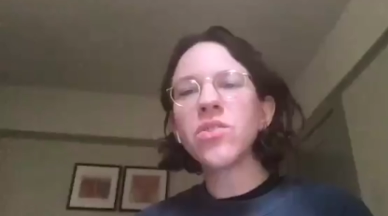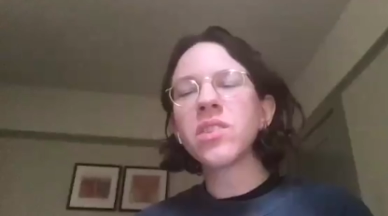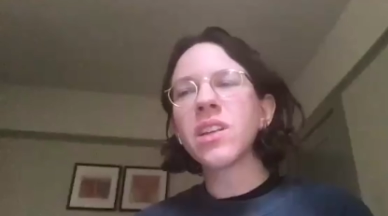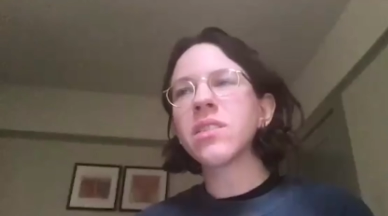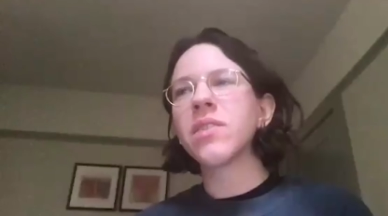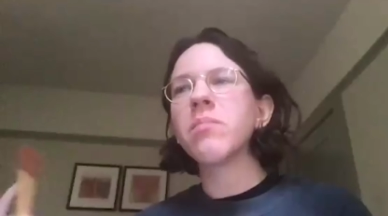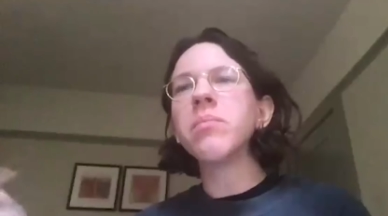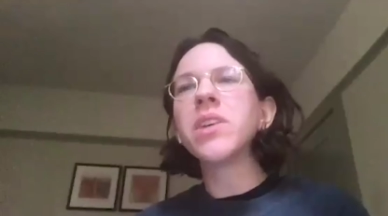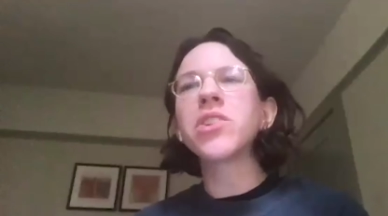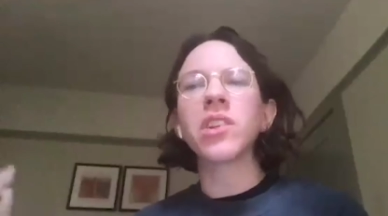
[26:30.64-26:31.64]
sense of
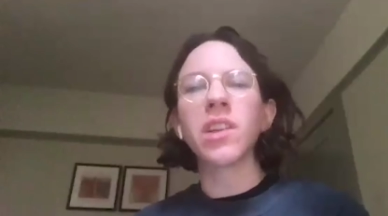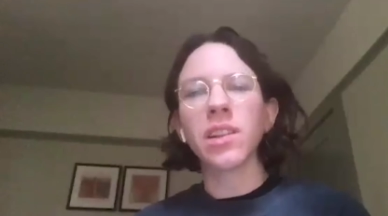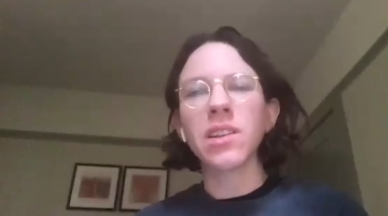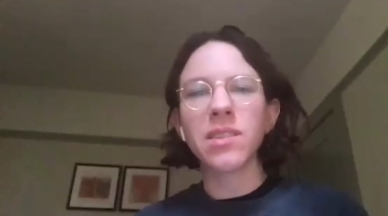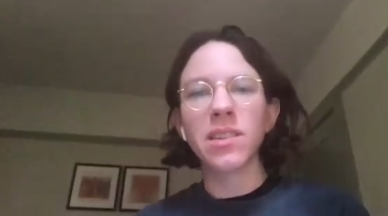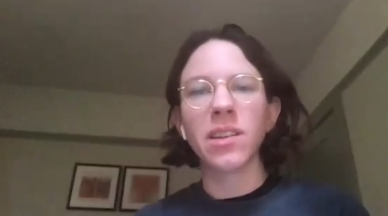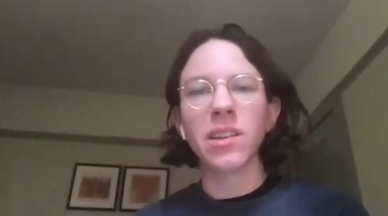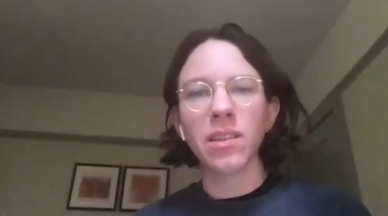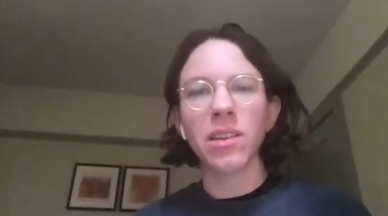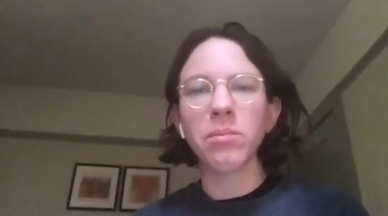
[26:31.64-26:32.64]
ambition, at least
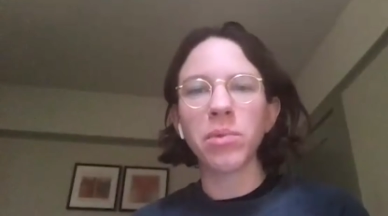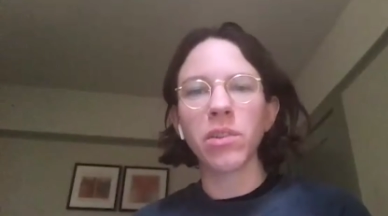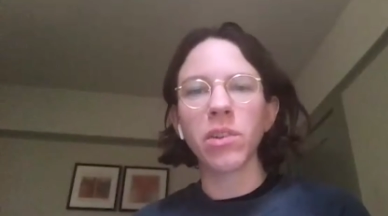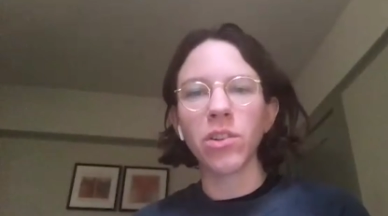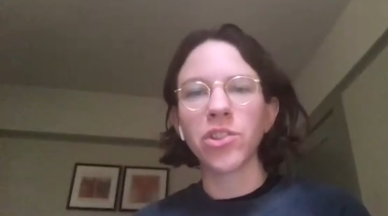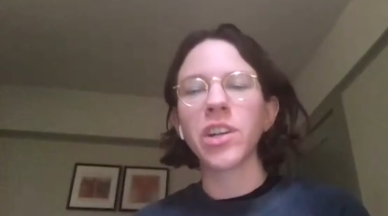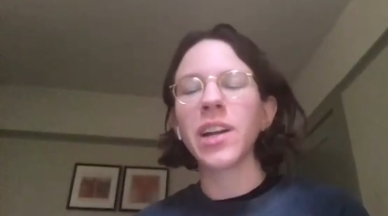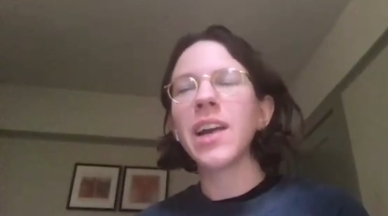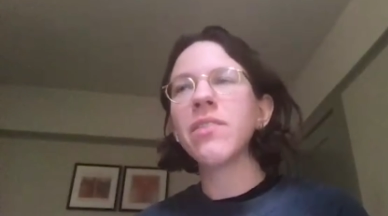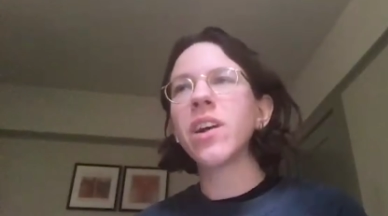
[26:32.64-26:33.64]
in political culture, and
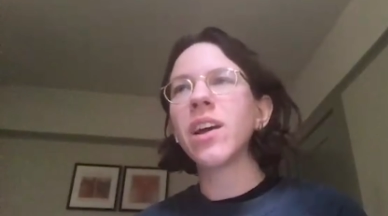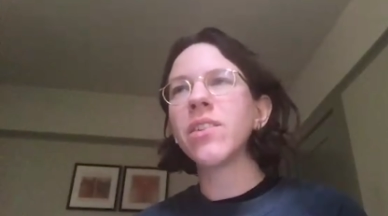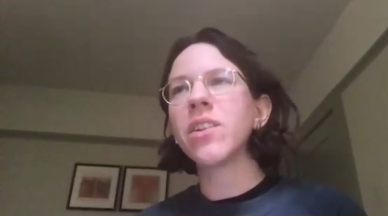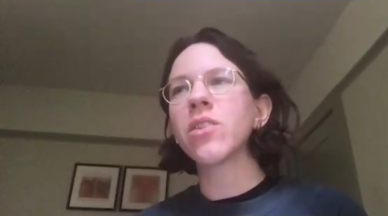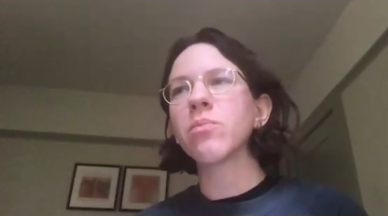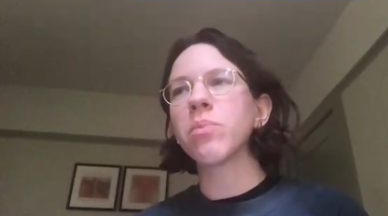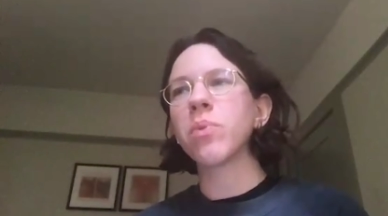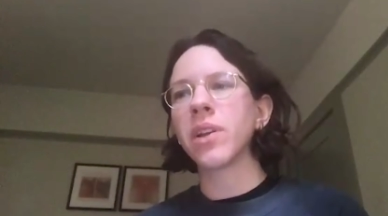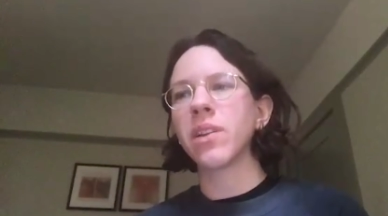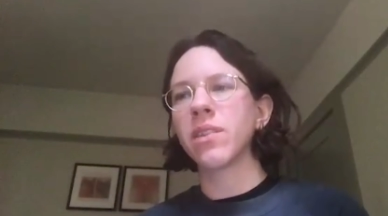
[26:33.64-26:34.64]
I have another
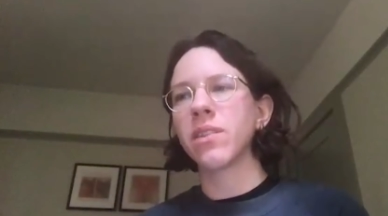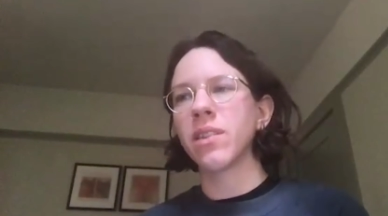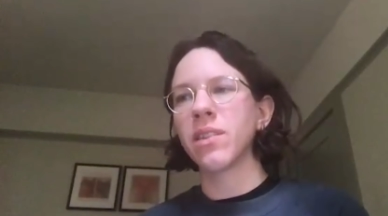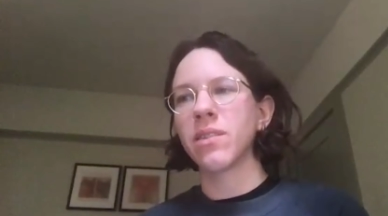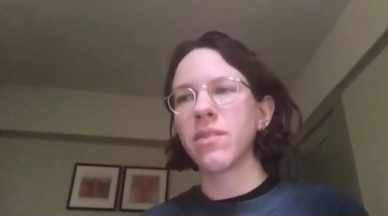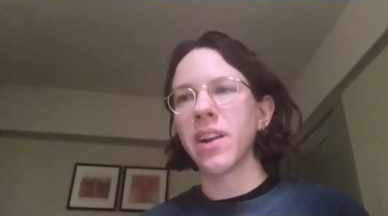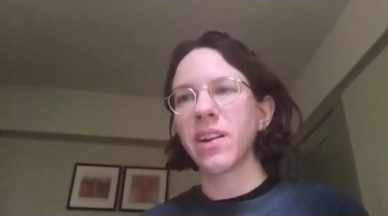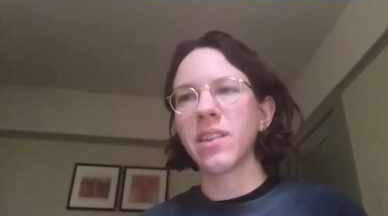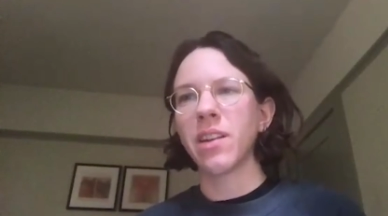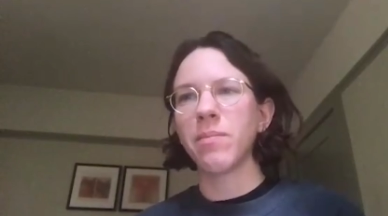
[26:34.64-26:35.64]
point to this
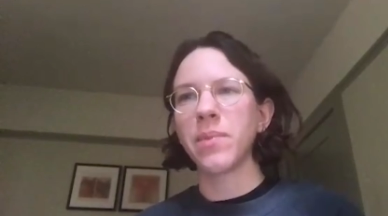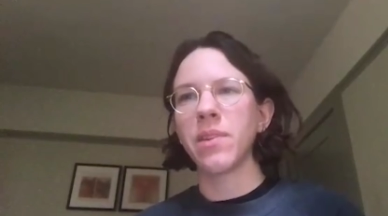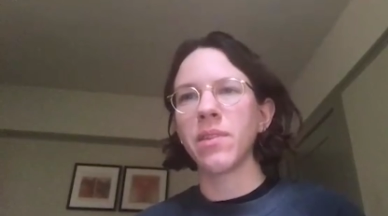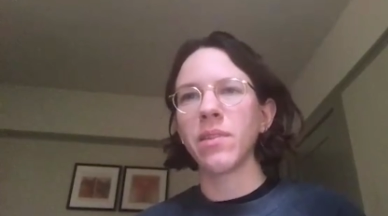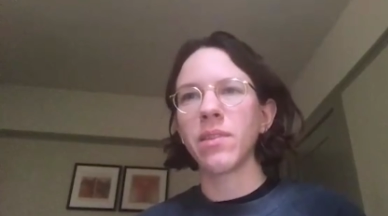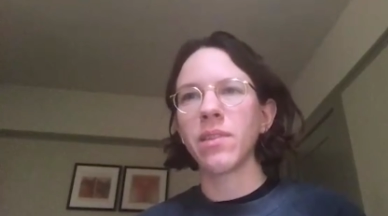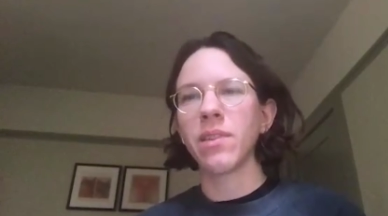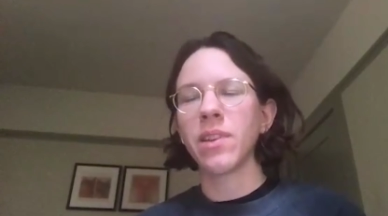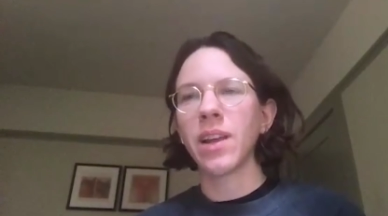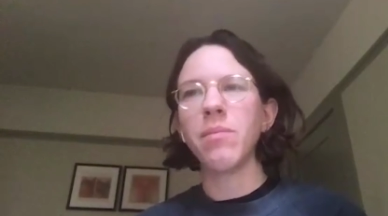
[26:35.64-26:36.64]
effect that I've been
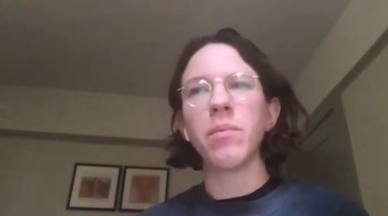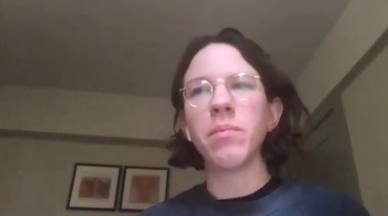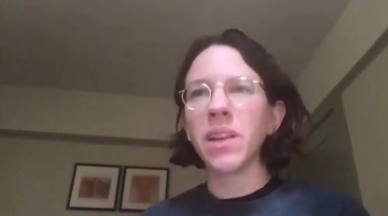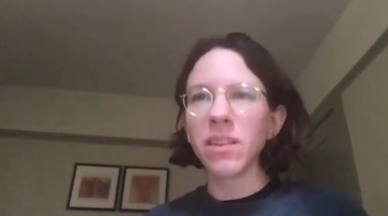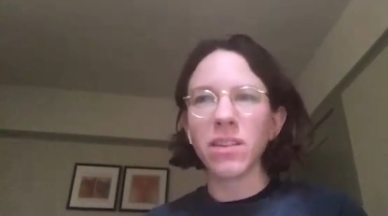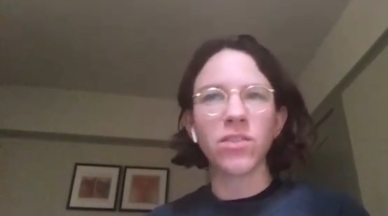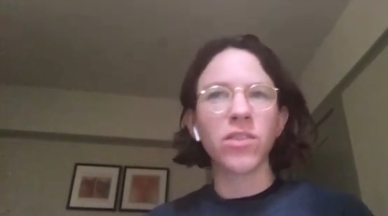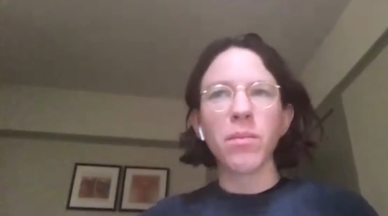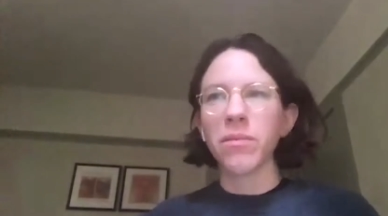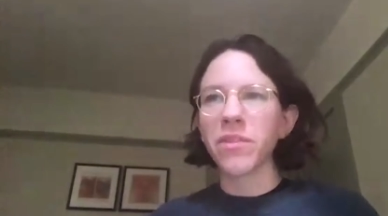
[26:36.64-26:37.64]
beating this
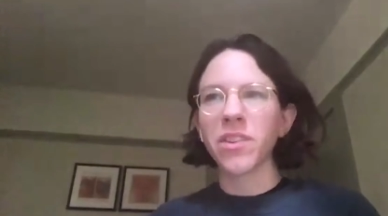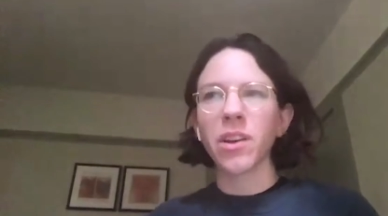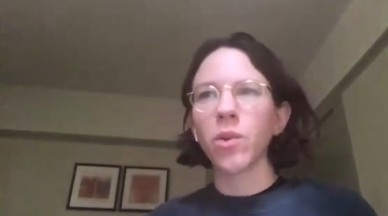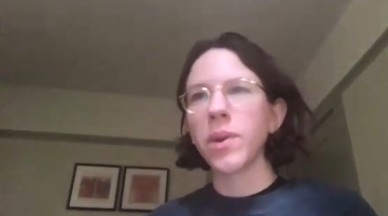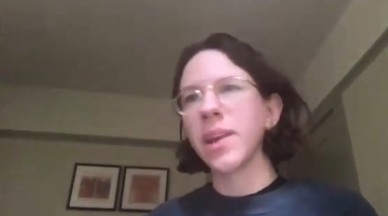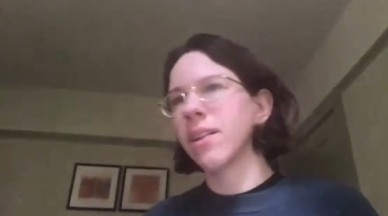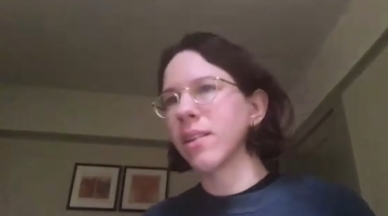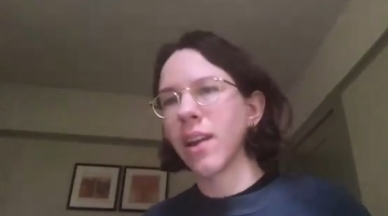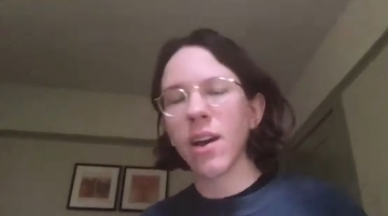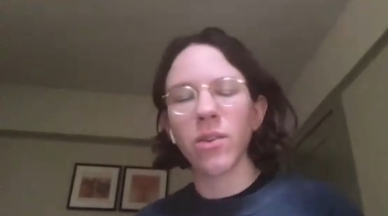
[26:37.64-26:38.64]
drum for like a week
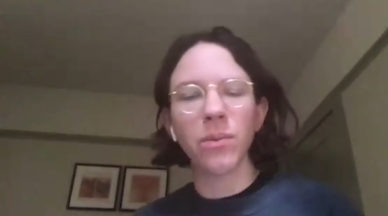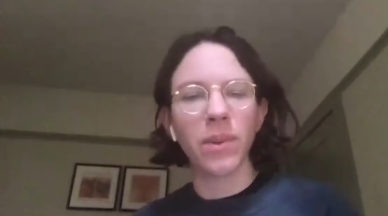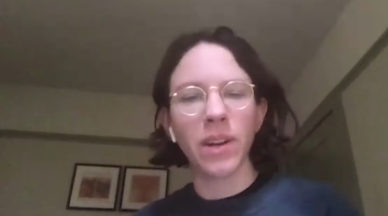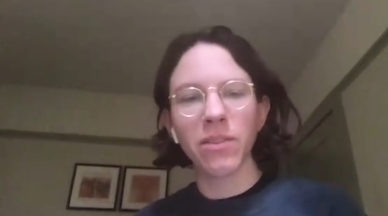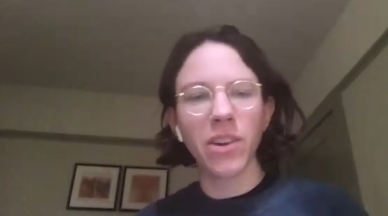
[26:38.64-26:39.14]
now. Whenever